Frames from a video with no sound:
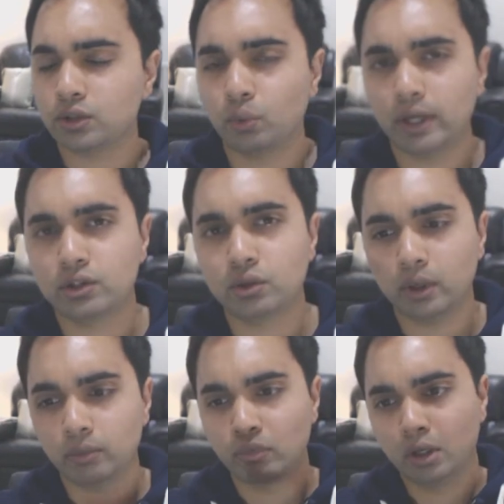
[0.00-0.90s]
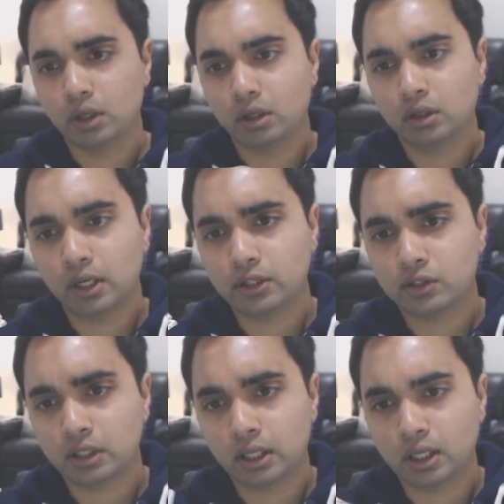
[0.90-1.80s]
nice weight to it
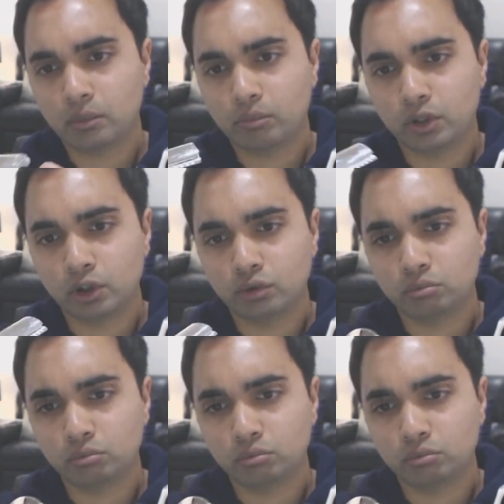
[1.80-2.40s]
nice um,